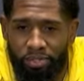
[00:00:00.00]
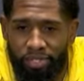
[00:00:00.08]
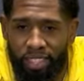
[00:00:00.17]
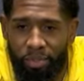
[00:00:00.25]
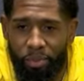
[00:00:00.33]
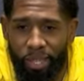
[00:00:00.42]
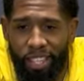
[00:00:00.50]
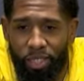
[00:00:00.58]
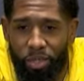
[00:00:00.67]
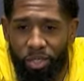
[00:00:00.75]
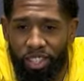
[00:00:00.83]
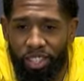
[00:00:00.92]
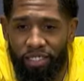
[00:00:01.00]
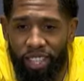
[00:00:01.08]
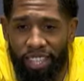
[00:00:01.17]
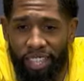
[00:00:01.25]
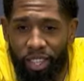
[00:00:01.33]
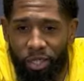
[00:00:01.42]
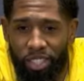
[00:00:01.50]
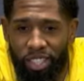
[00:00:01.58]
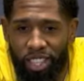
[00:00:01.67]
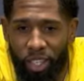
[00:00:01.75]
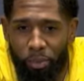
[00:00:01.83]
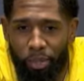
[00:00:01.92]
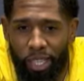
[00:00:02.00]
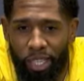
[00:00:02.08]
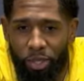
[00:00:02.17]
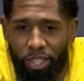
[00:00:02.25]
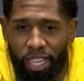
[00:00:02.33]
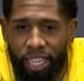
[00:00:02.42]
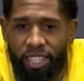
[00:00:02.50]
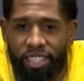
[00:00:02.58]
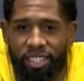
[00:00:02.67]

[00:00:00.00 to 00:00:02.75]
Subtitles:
I mean, that was tough. I think you've seen everybody's reaction.